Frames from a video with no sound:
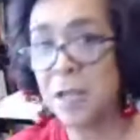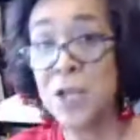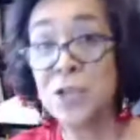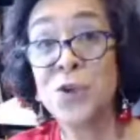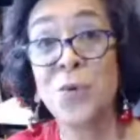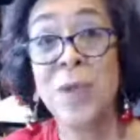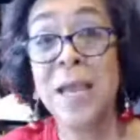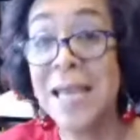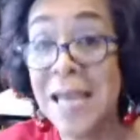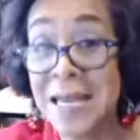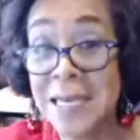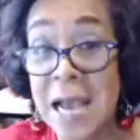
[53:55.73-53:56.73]
So
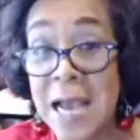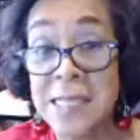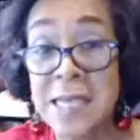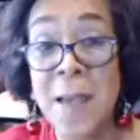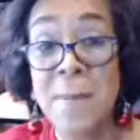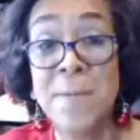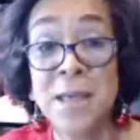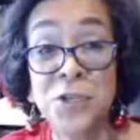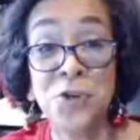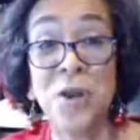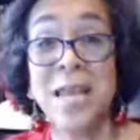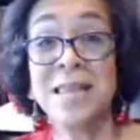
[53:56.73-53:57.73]
again, guys, make
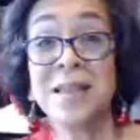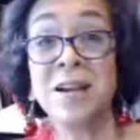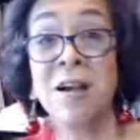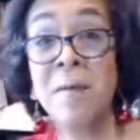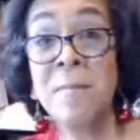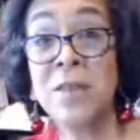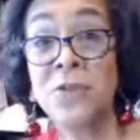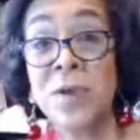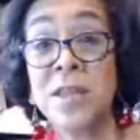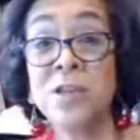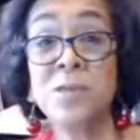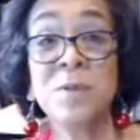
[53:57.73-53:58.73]
sure to hit the comment
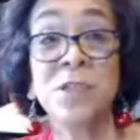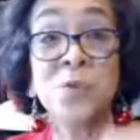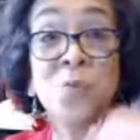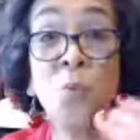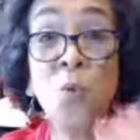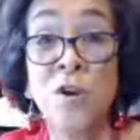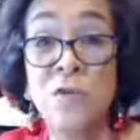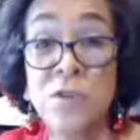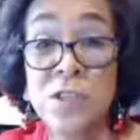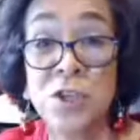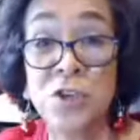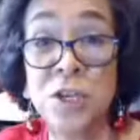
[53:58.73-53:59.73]
thread. There's been some wonderful
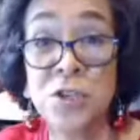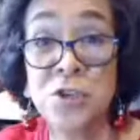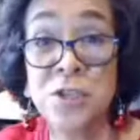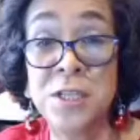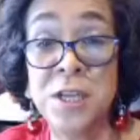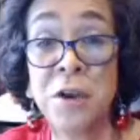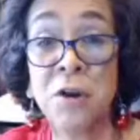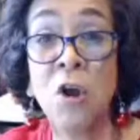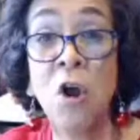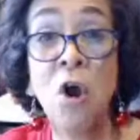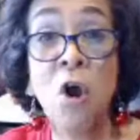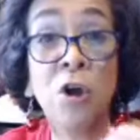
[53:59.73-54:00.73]
suggestions here
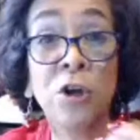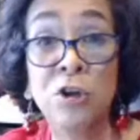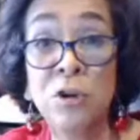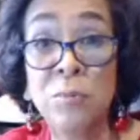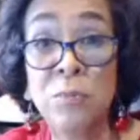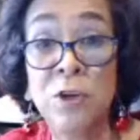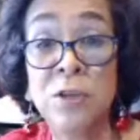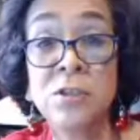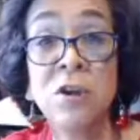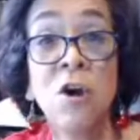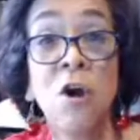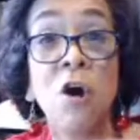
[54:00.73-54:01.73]
on cookbooks,
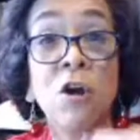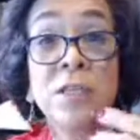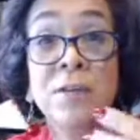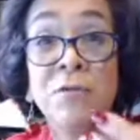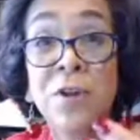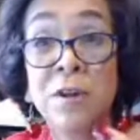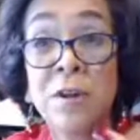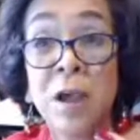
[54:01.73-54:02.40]
on different